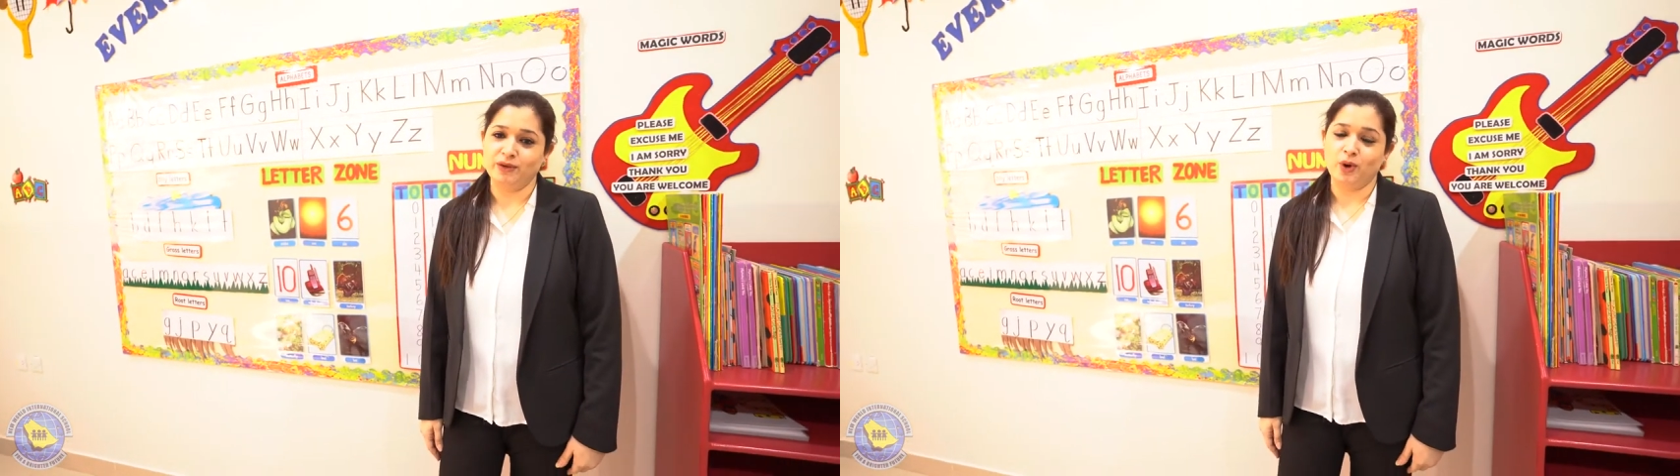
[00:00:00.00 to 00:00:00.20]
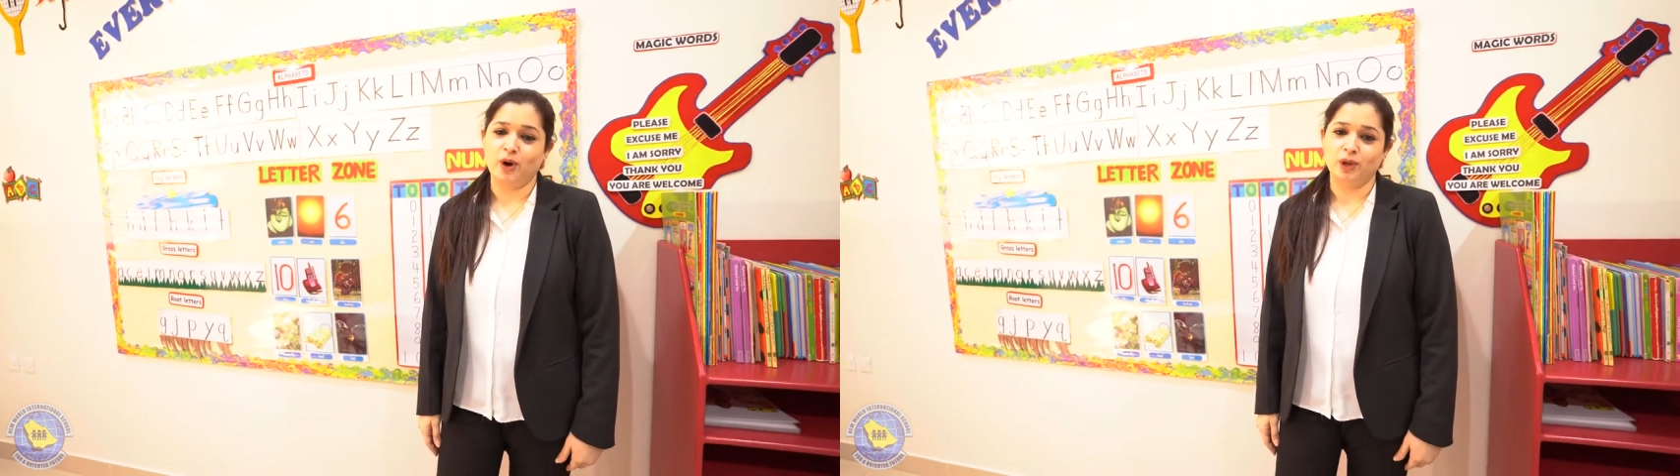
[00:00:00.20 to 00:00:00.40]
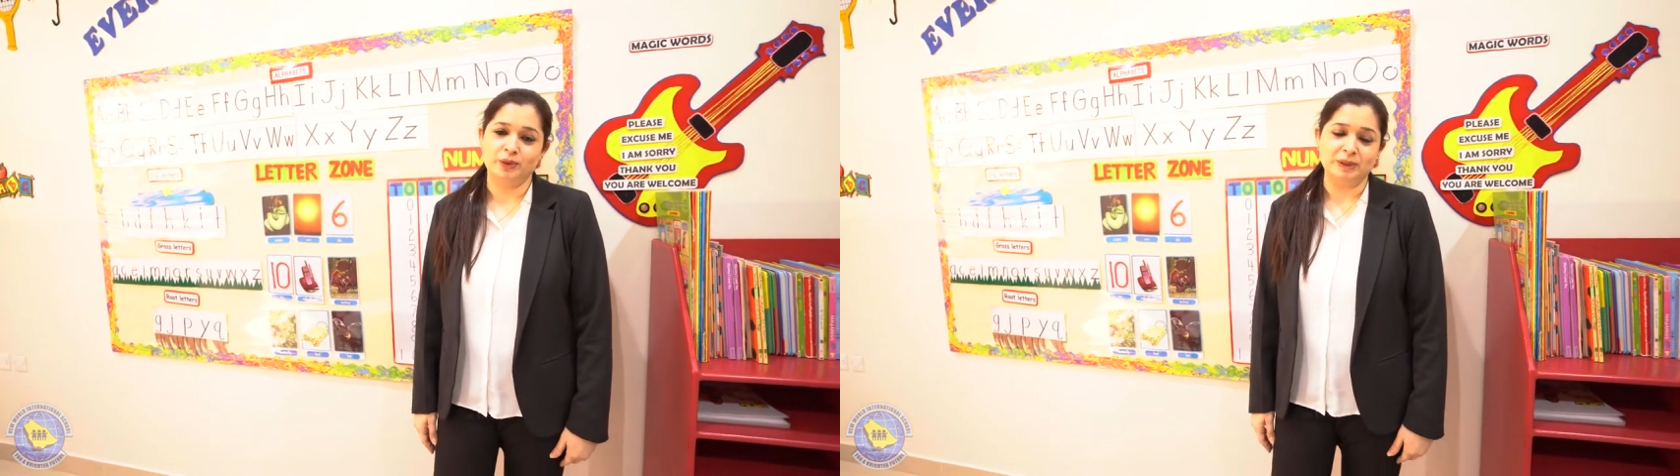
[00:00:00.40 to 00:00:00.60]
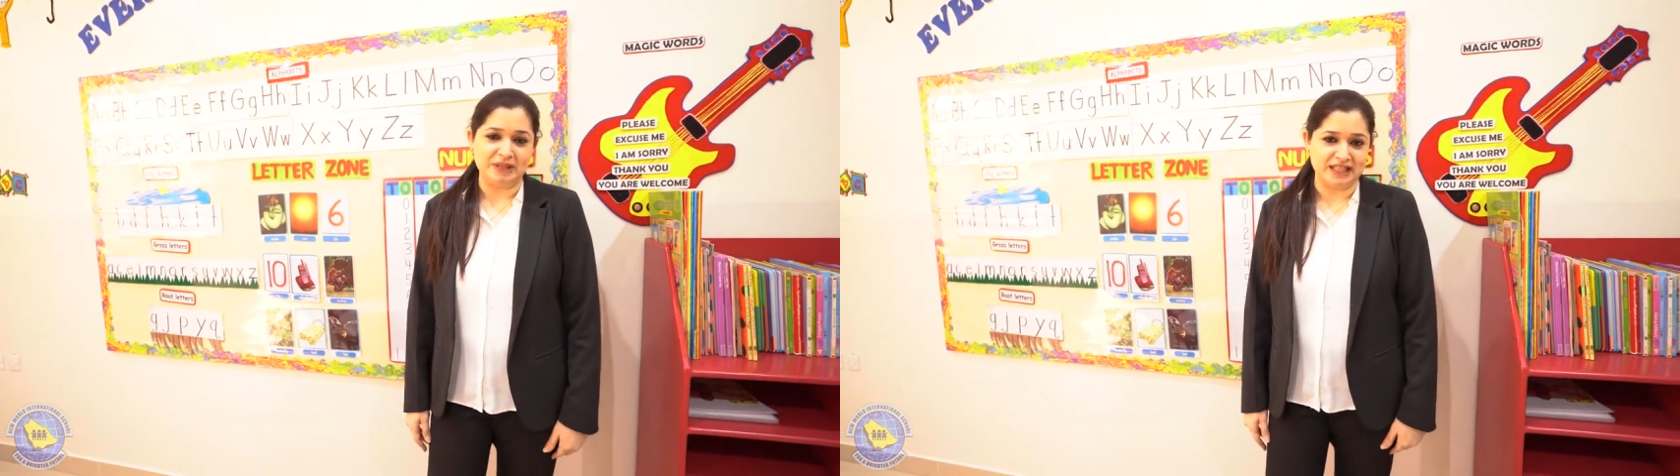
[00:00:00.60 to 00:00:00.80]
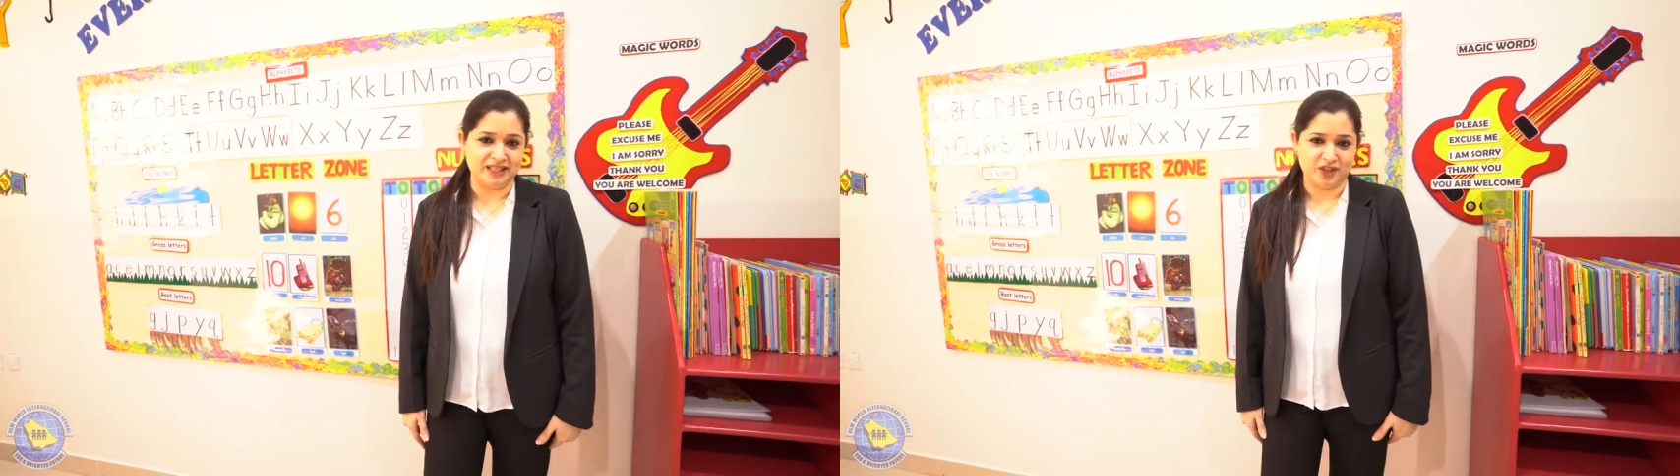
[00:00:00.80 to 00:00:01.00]
have you all
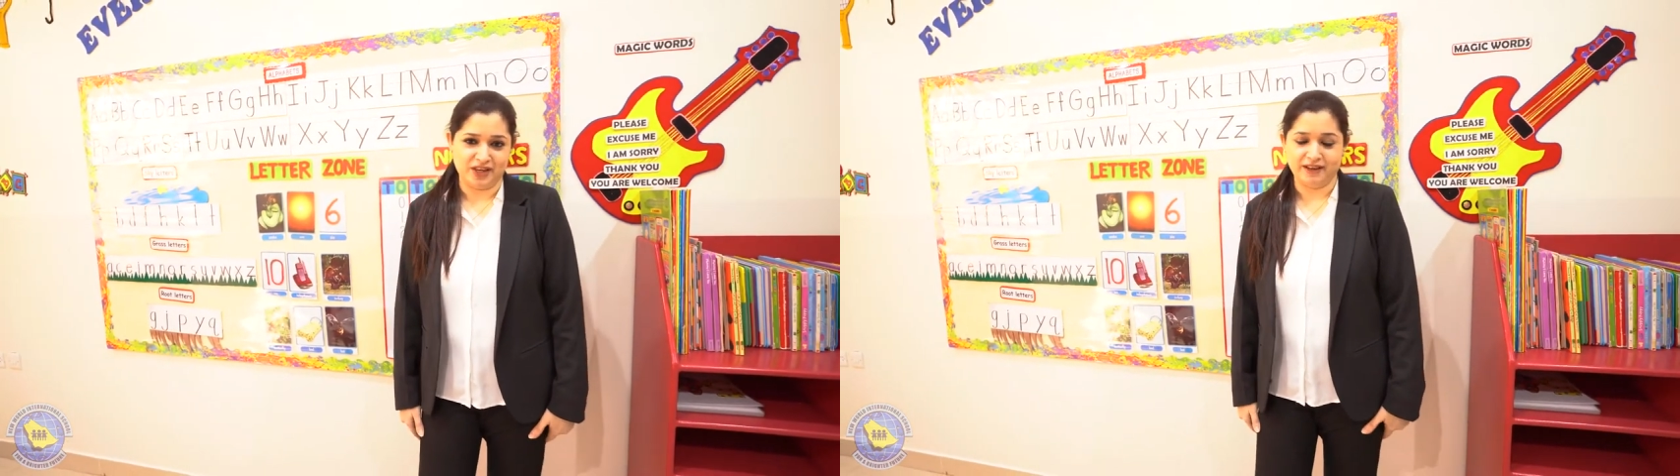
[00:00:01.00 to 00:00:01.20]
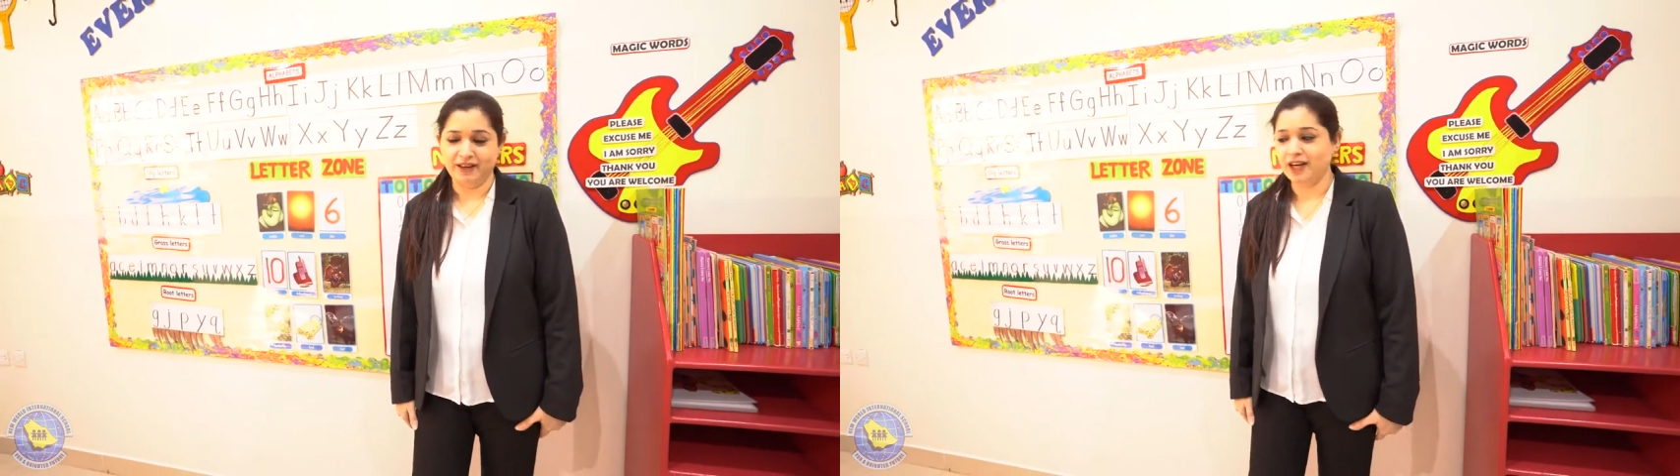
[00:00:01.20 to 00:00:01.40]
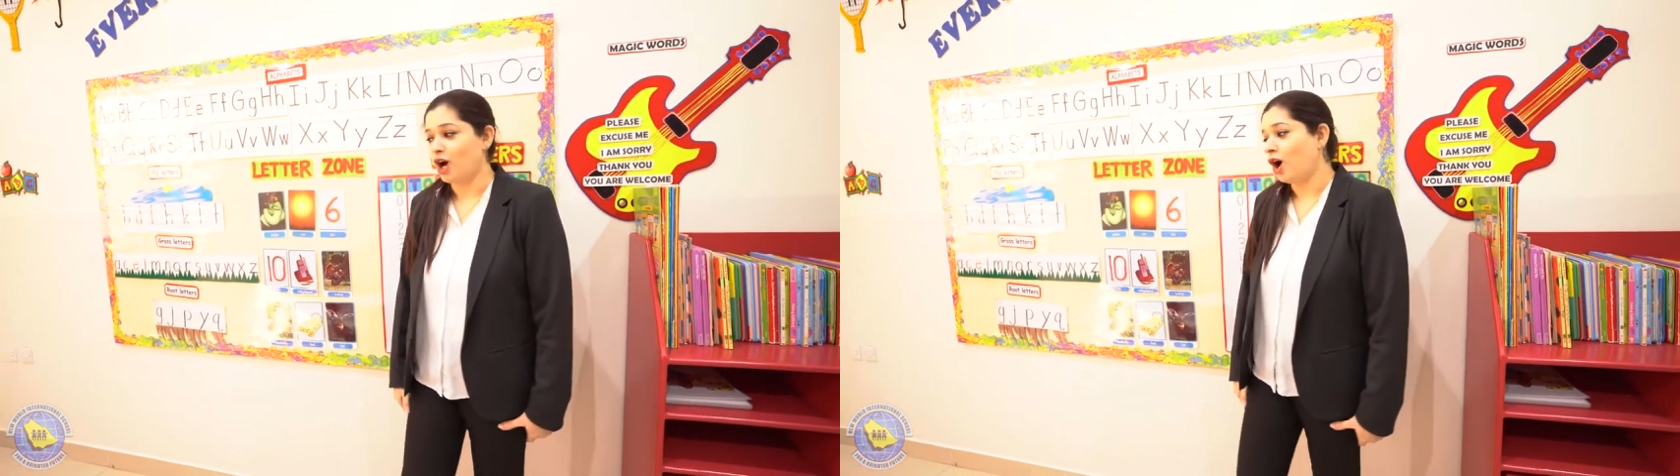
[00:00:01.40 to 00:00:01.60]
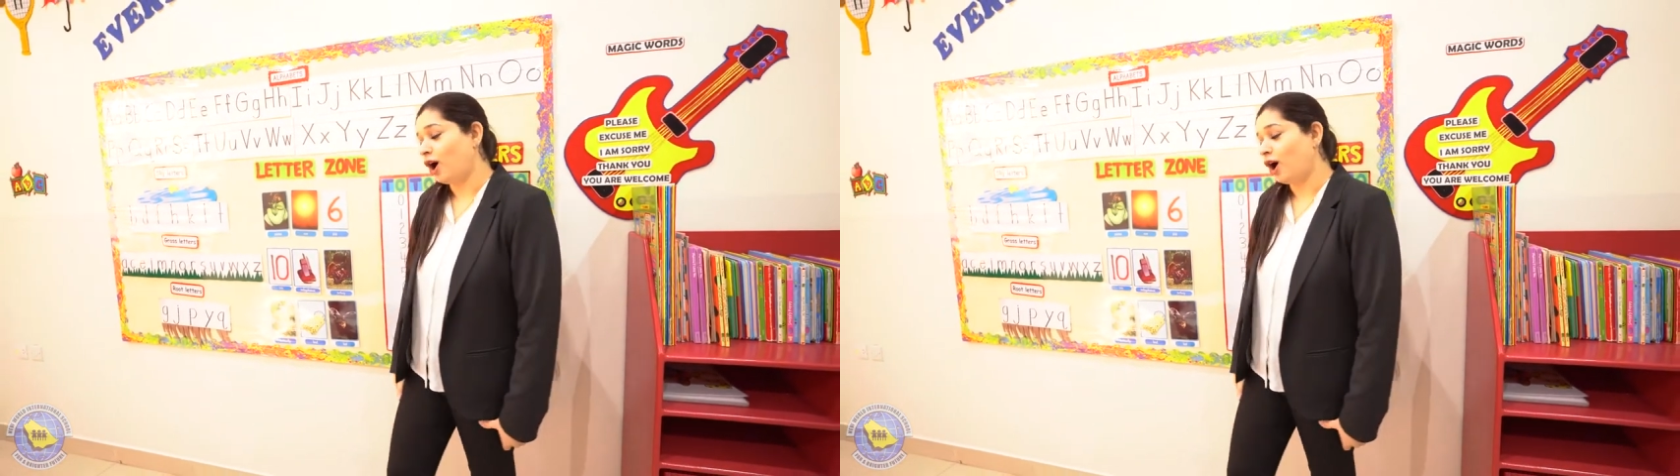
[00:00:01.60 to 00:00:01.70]
with me this year.